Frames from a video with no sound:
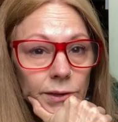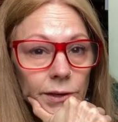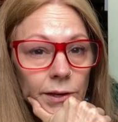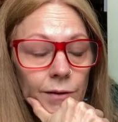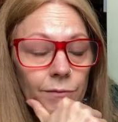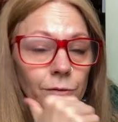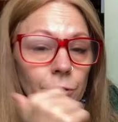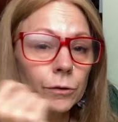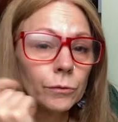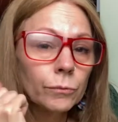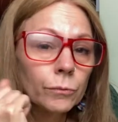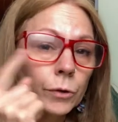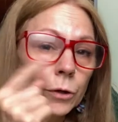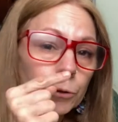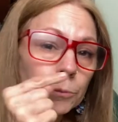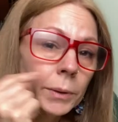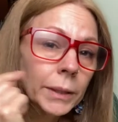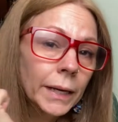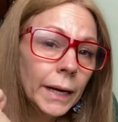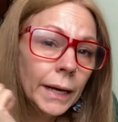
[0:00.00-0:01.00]
If you're
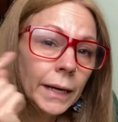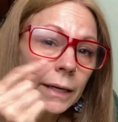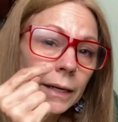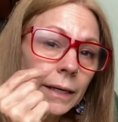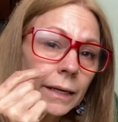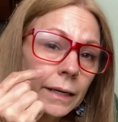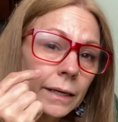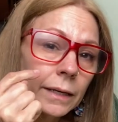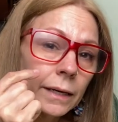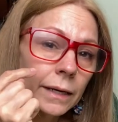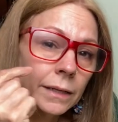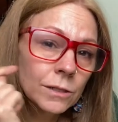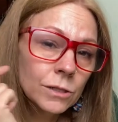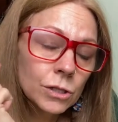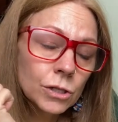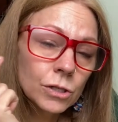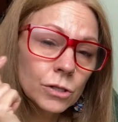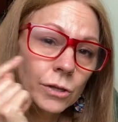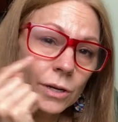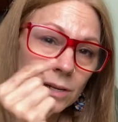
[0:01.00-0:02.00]
ruminating and
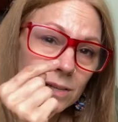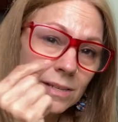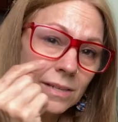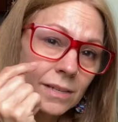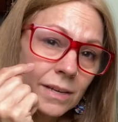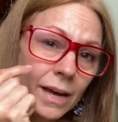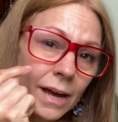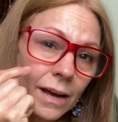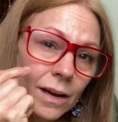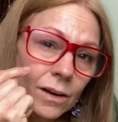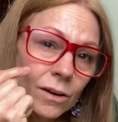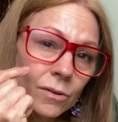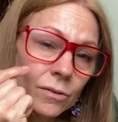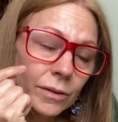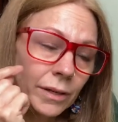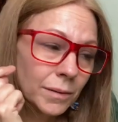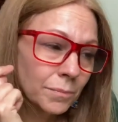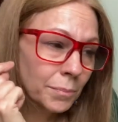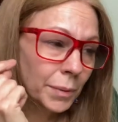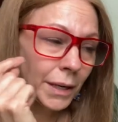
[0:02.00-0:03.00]
stressing
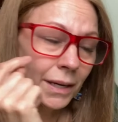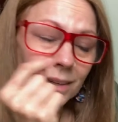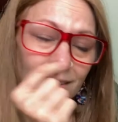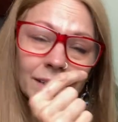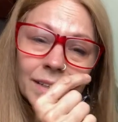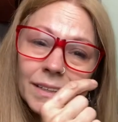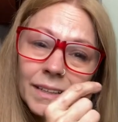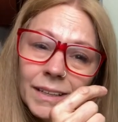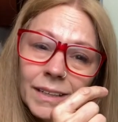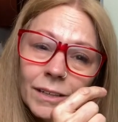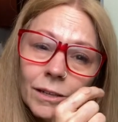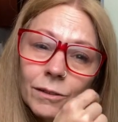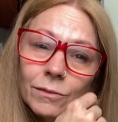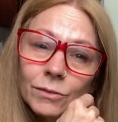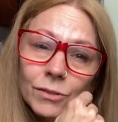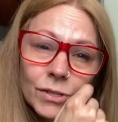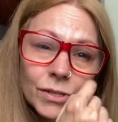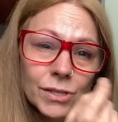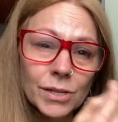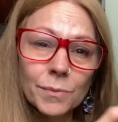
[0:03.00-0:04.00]
out and panicking
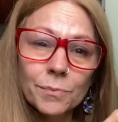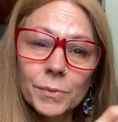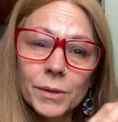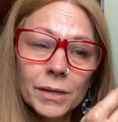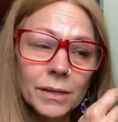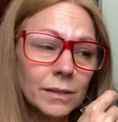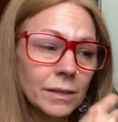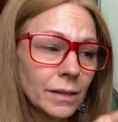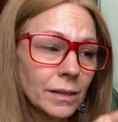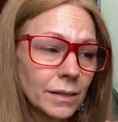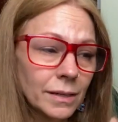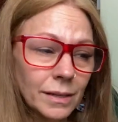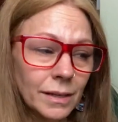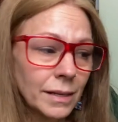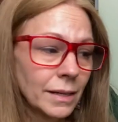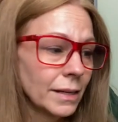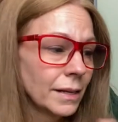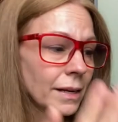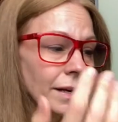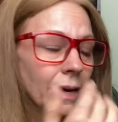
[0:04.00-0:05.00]
over something that
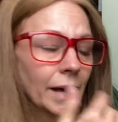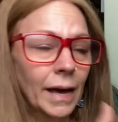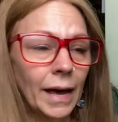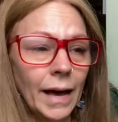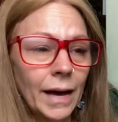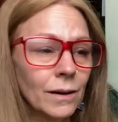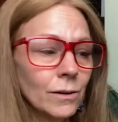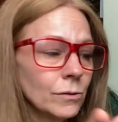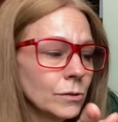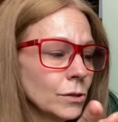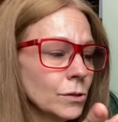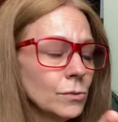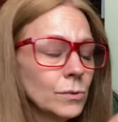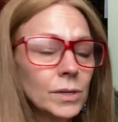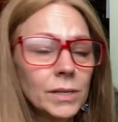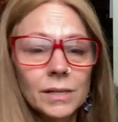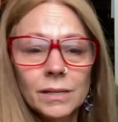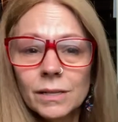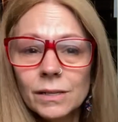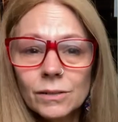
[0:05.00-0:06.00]
how you
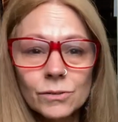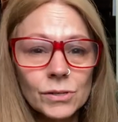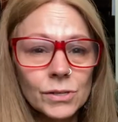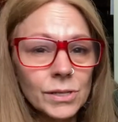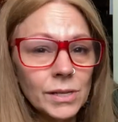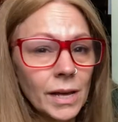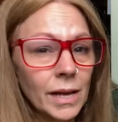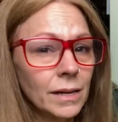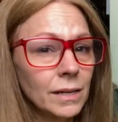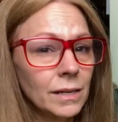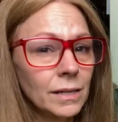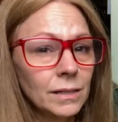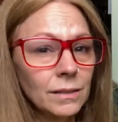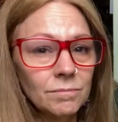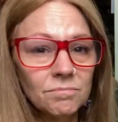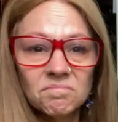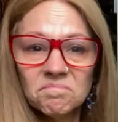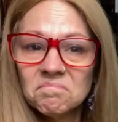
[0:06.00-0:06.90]
did it or said it,